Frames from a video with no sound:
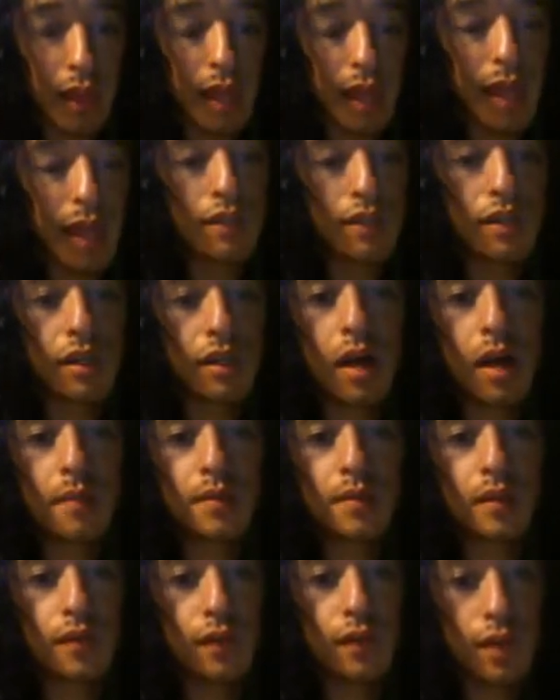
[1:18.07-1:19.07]
ancient
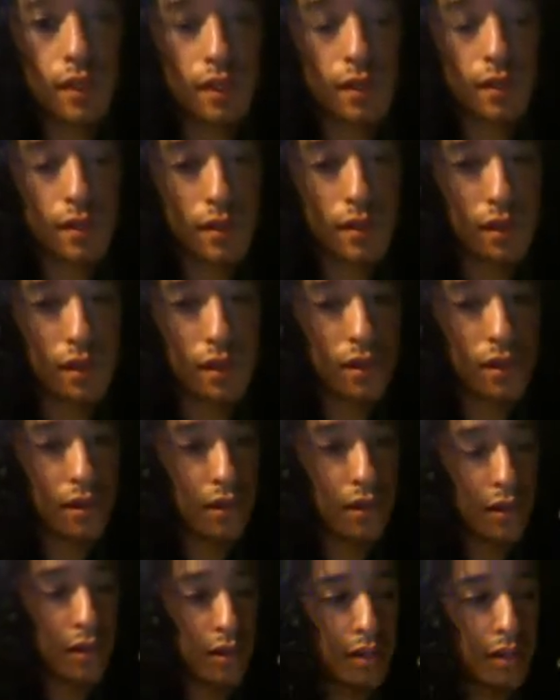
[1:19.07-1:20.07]
observations on
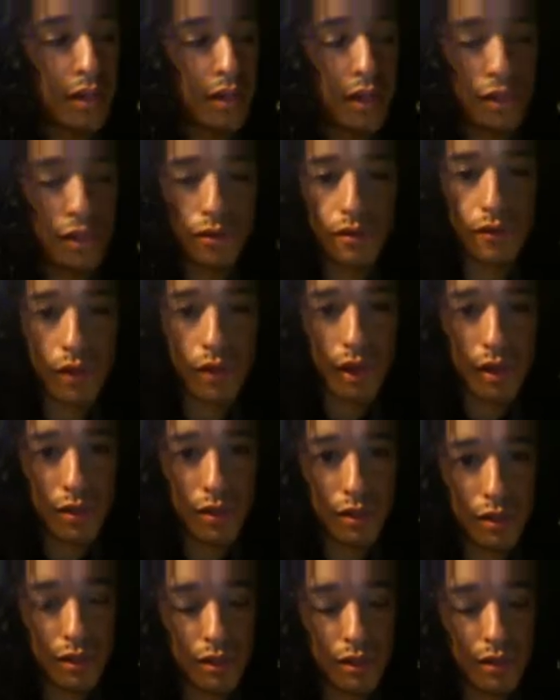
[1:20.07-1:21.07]
the nature of
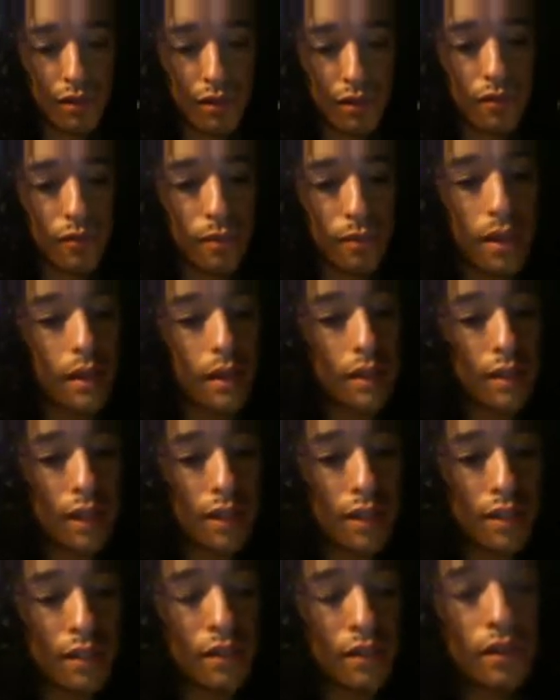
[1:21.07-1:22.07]
consciousness through
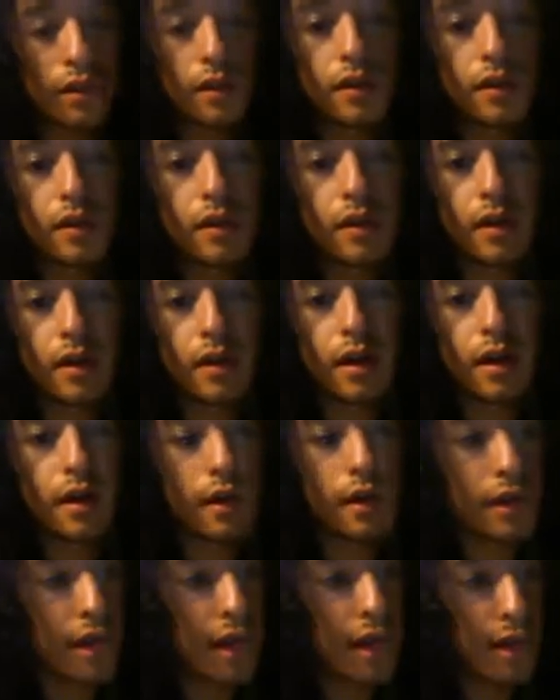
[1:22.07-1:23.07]
meditation.
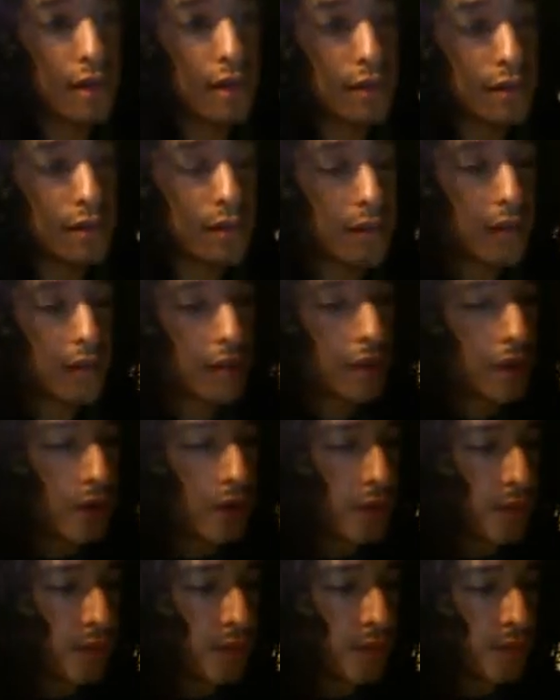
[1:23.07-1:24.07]
Uh, and
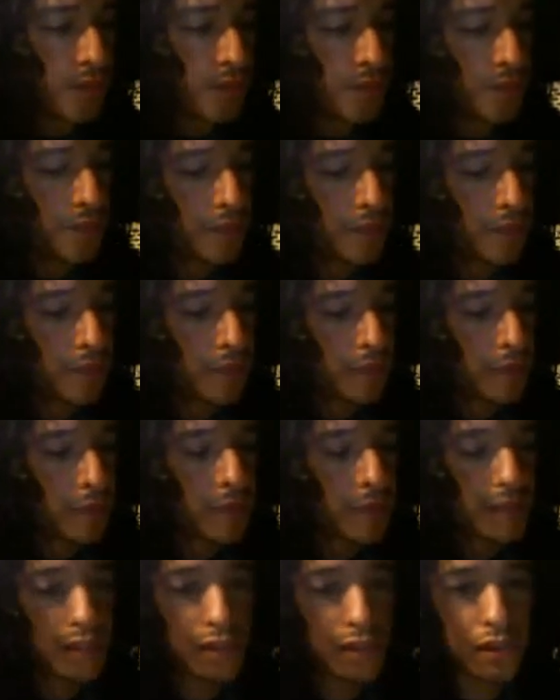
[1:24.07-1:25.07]

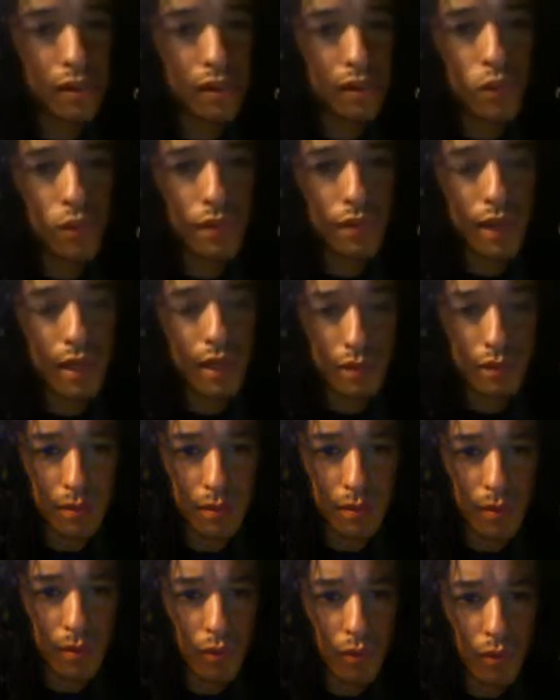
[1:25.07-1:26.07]
basically, that's
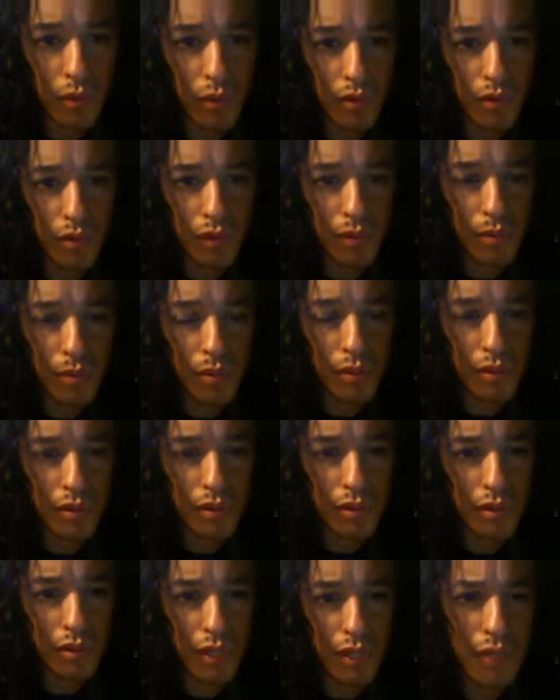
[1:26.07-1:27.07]
been one of the
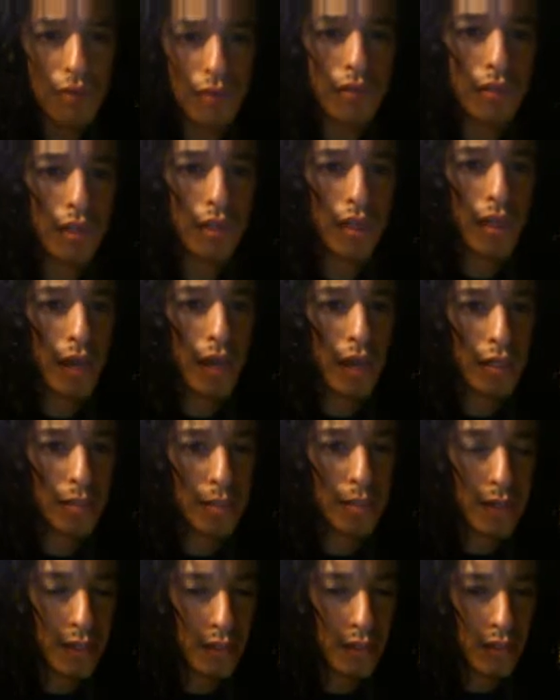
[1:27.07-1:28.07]
most interesting
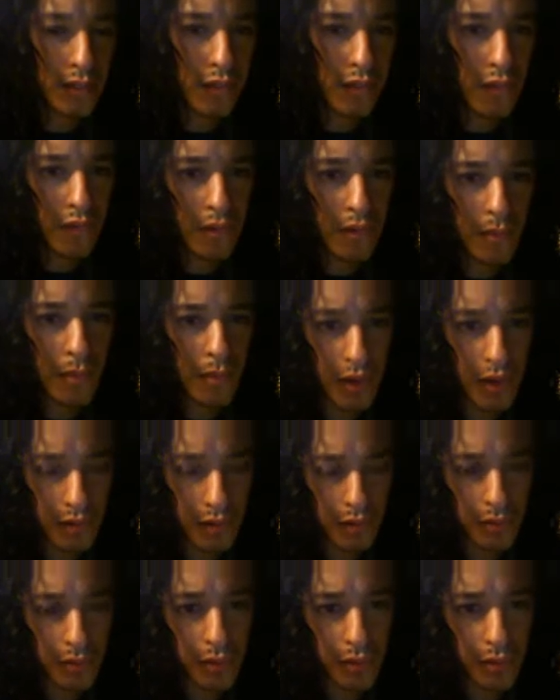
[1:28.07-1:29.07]
aspects of
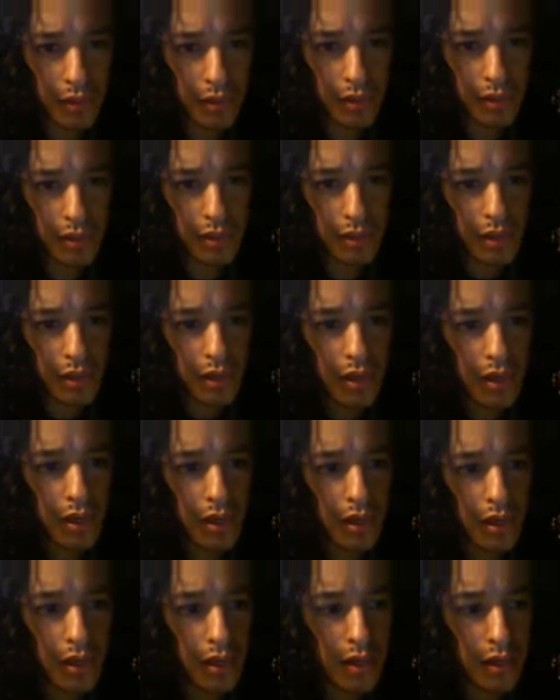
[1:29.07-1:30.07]
modern Buddhist
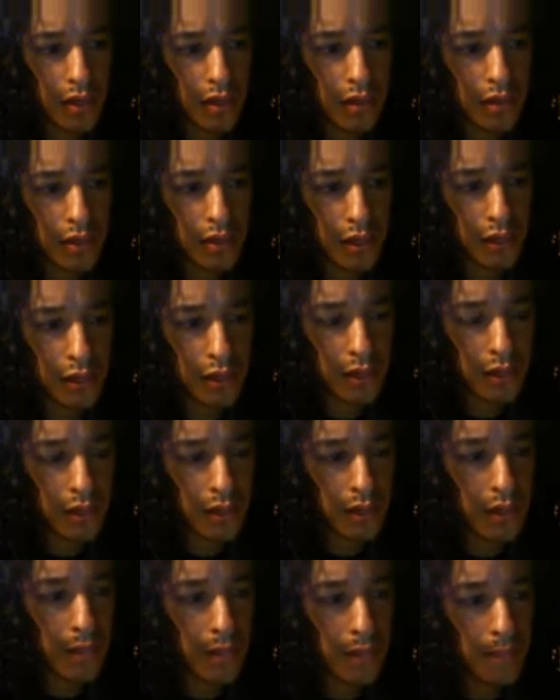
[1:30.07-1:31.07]
uh,
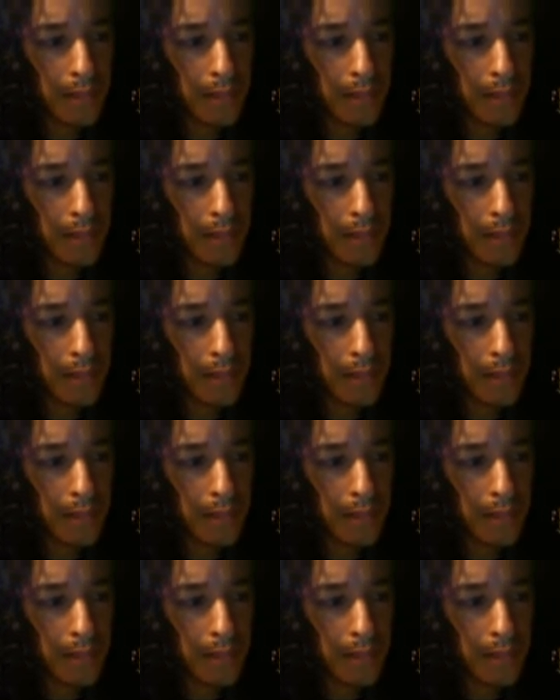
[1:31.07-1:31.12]
discussion.